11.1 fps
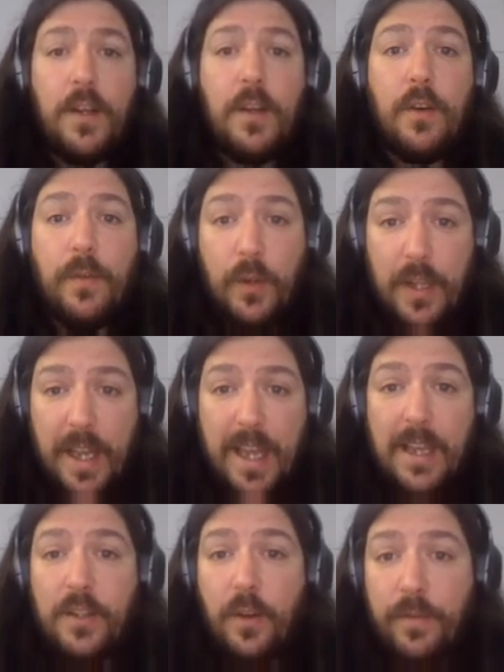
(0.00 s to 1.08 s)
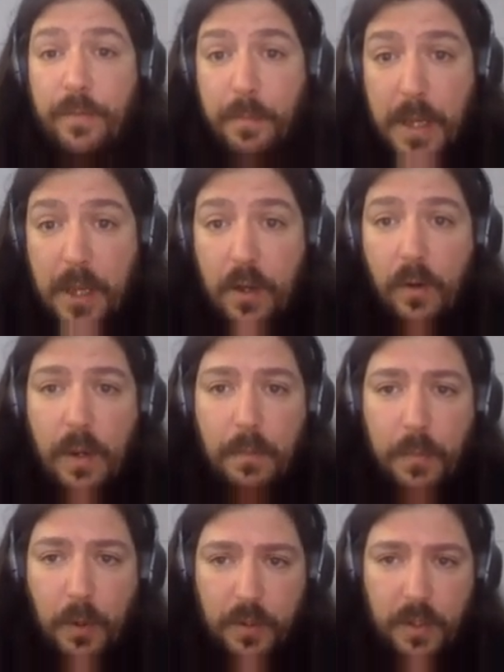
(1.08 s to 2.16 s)
for the case of PICO and
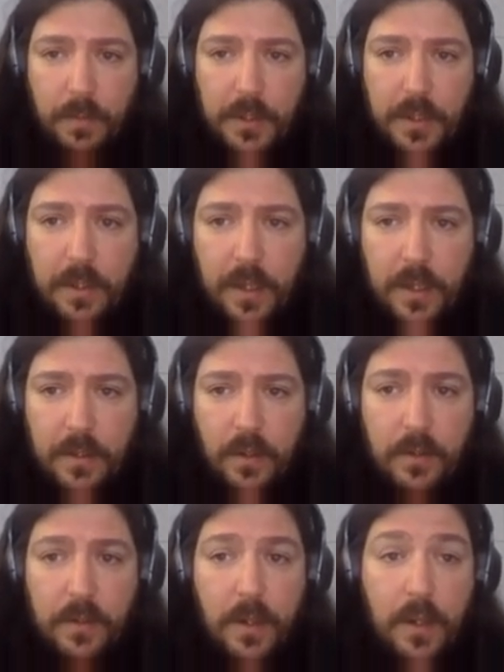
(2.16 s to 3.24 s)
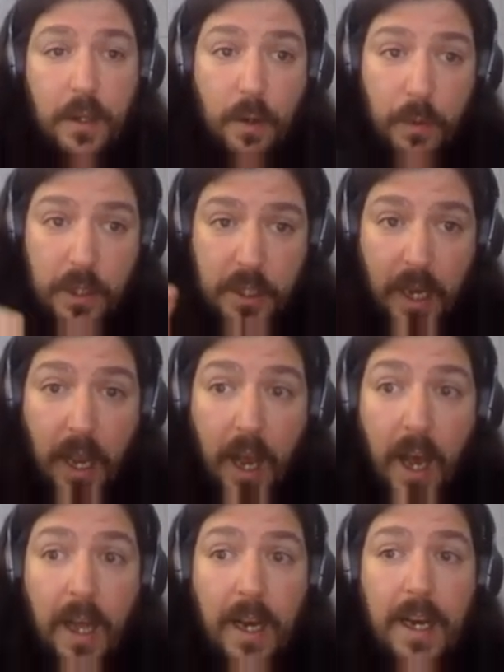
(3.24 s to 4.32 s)
poster presentations, which
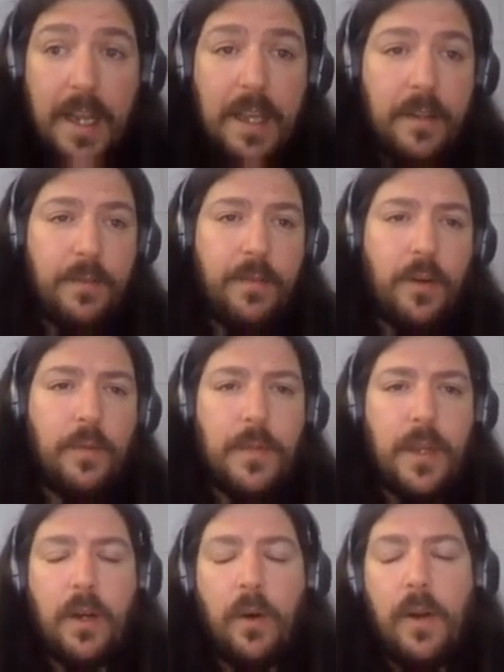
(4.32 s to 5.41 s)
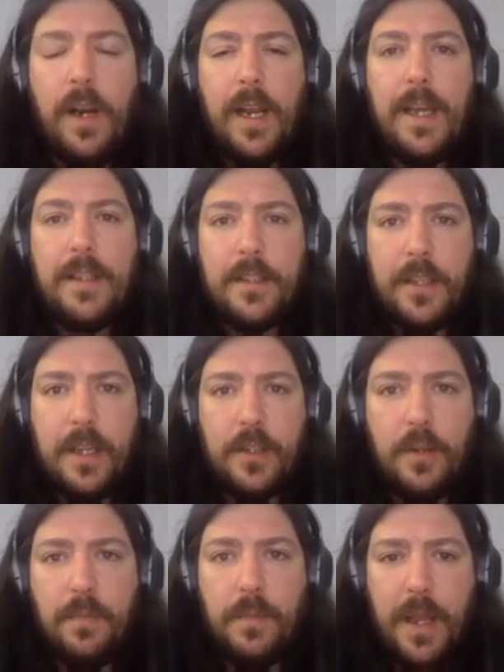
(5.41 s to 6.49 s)
are linked from the online session
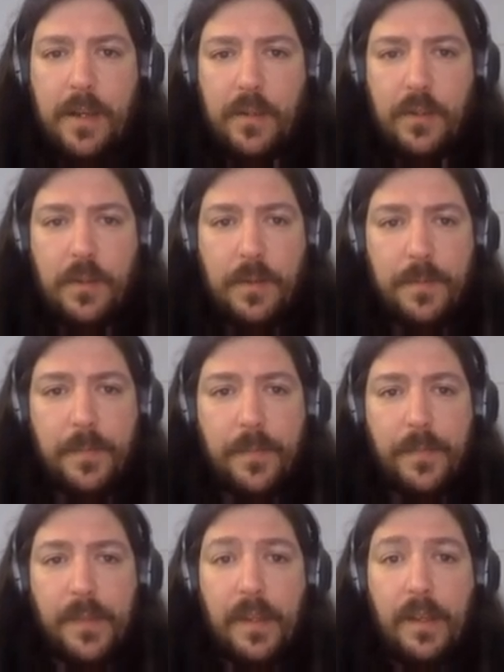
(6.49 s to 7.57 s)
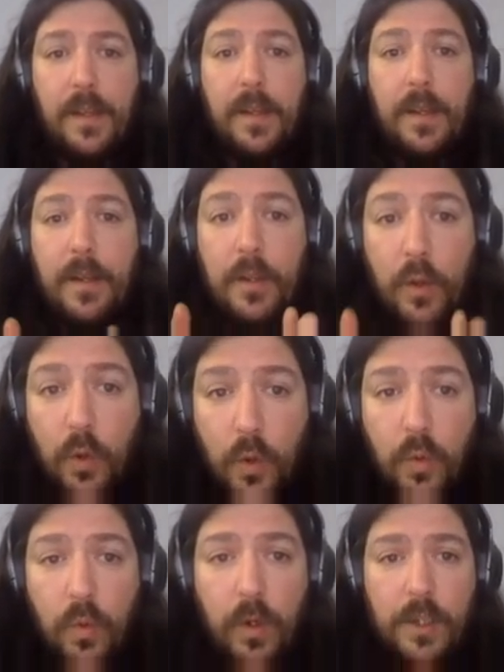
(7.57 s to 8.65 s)
page.
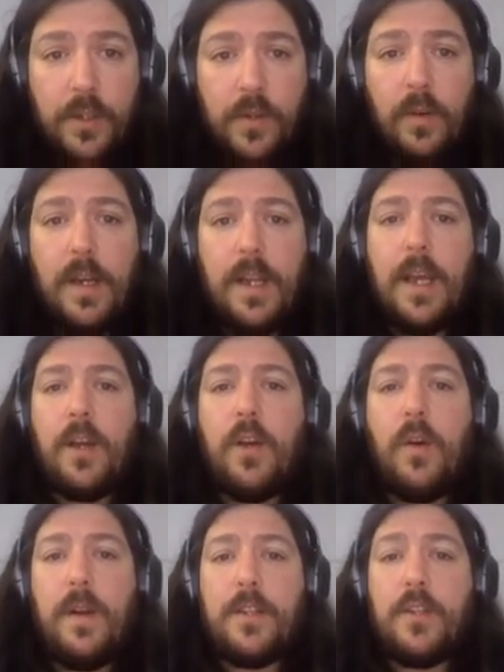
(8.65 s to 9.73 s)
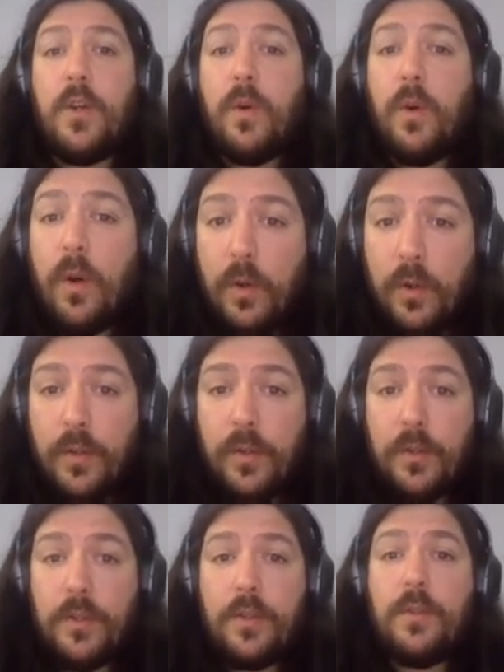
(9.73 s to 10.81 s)
Do strongly encourage your
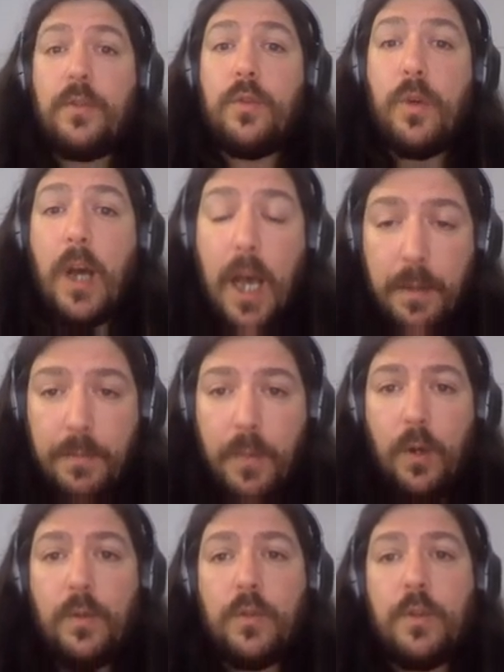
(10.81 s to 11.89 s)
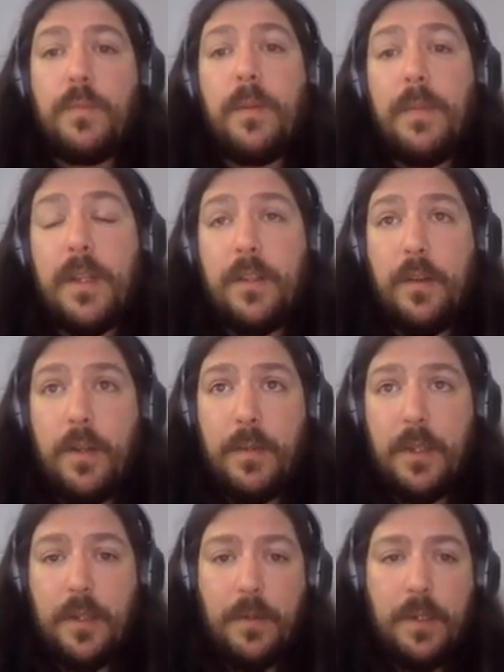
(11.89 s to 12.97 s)
authors to upload supplementary
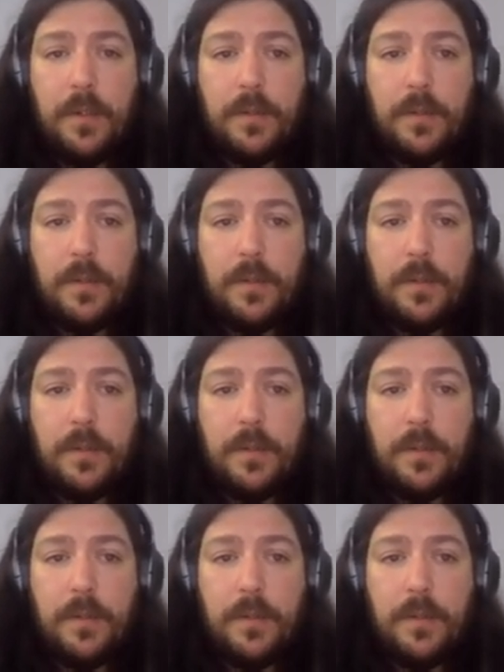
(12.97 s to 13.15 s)
materials